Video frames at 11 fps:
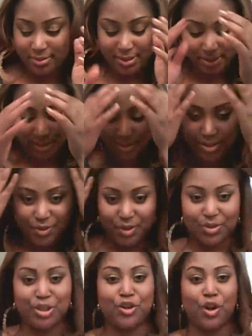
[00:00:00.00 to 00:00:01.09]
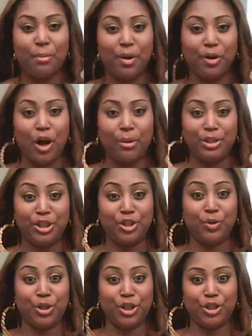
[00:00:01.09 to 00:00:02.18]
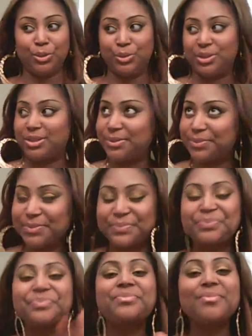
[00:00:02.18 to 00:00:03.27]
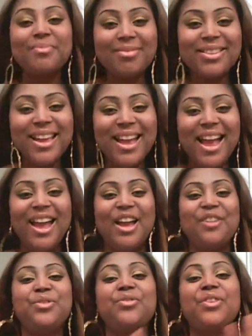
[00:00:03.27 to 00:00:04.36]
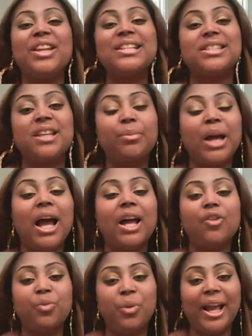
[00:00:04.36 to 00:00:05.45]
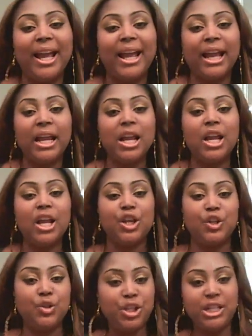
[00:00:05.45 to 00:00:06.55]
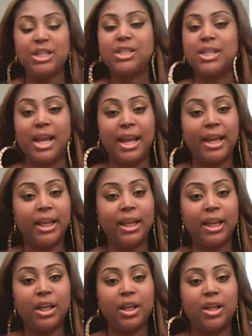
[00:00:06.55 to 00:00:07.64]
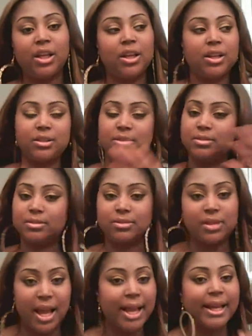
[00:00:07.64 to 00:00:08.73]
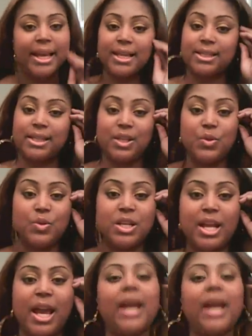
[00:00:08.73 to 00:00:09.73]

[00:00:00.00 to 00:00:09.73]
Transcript: It's a shirt, y'all, not a, because she talking about God, but she's showing her shoulders. If you feeling some kind of way, you need to say,